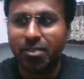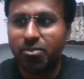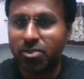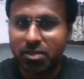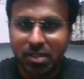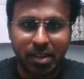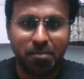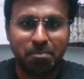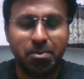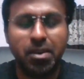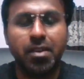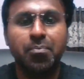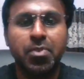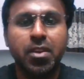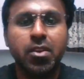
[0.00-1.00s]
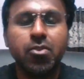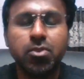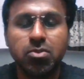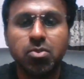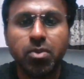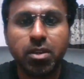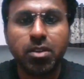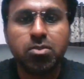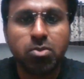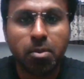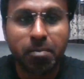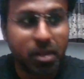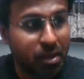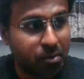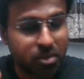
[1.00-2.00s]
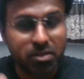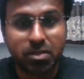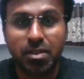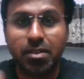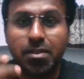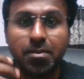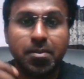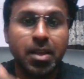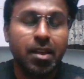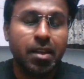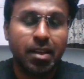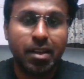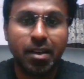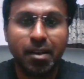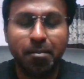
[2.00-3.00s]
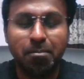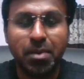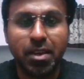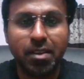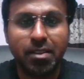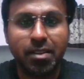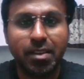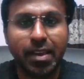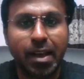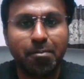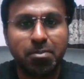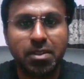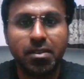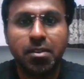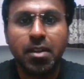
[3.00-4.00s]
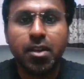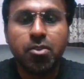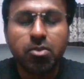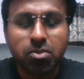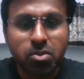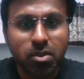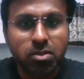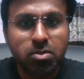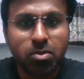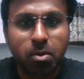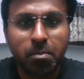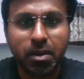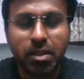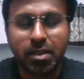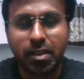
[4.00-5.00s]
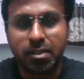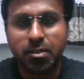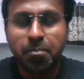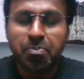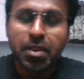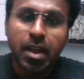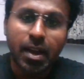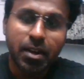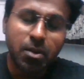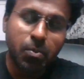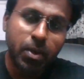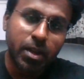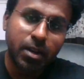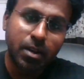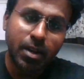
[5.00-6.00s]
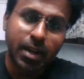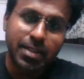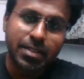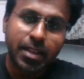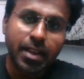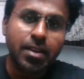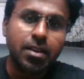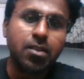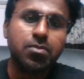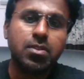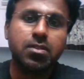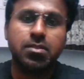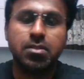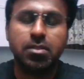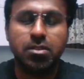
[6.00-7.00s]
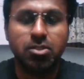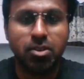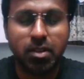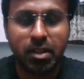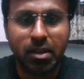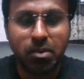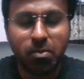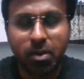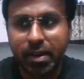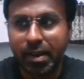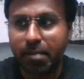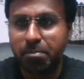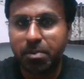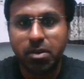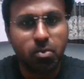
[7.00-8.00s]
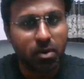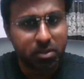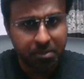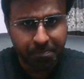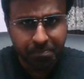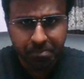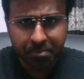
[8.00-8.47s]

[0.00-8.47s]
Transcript: He was keeping. He was doing so. He was being the captain. He was doing so many things. And when at the end of this journey, what happened was